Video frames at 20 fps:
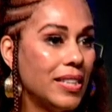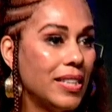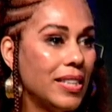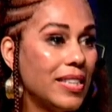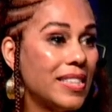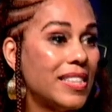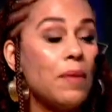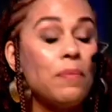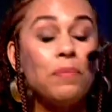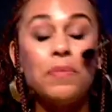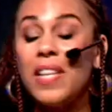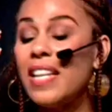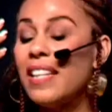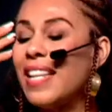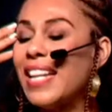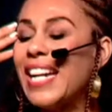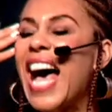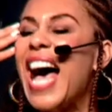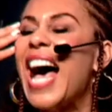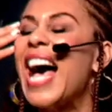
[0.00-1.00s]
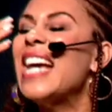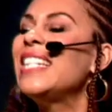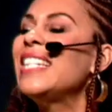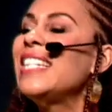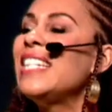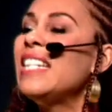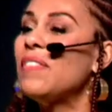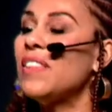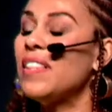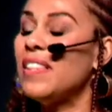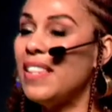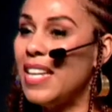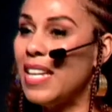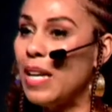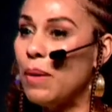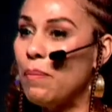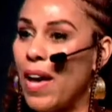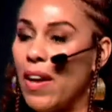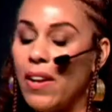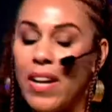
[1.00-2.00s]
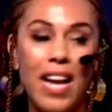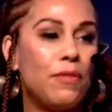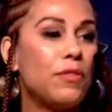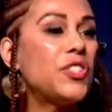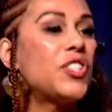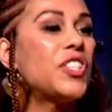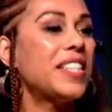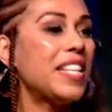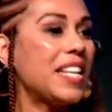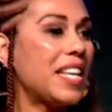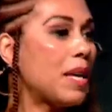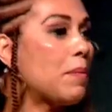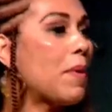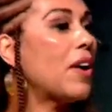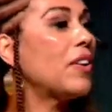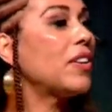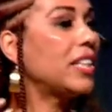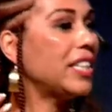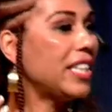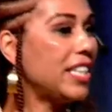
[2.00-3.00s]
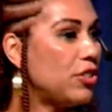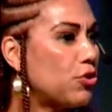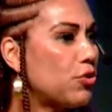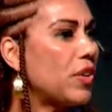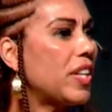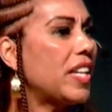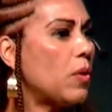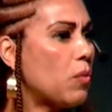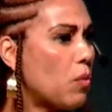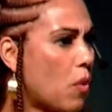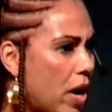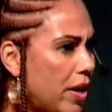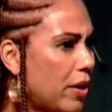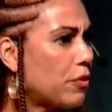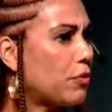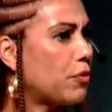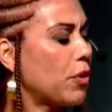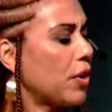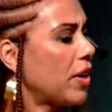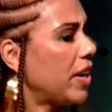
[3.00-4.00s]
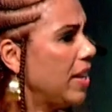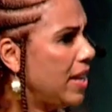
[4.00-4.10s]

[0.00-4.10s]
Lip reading: Something that I didn't even think about. I was just thinking about clean drinking water for